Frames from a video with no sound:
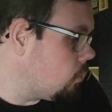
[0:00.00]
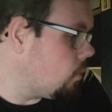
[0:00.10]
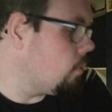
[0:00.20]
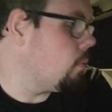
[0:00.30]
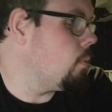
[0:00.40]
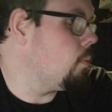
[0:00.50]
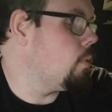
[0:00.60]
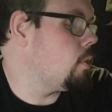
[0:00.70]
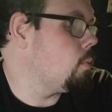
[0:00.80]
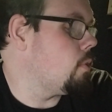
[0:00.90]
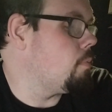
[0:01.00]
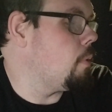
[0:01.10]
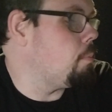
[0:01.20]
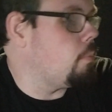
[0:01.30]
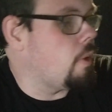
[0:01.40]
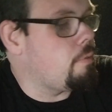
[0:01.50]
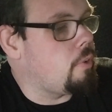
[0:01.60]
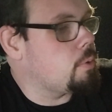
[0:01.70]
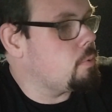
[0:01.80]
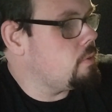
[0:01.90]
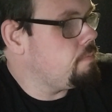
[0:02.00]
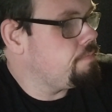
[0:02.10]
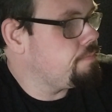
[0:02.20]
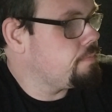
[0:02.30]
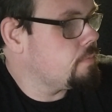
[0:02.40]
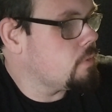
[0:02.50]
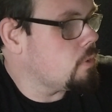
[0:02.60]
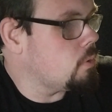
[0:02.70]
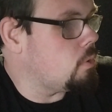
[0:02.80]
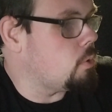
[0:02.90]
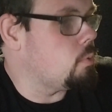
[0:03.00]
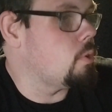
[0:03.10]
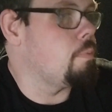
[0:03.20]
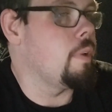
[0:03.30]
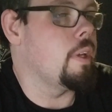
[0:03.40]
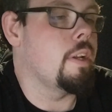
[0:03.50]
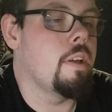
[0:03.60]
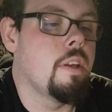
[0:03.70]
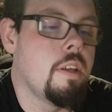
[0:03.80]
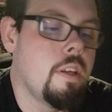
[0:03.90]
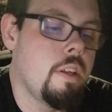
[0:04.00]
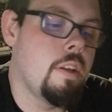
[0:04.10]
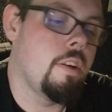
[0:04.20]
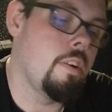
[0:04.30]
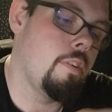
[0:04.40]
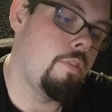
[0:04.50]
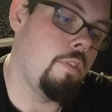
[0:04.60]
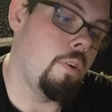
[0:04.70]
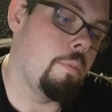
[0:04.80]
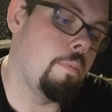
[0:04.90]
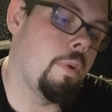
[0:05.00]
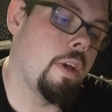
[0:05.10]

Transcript: which would have been my first one, which would have been from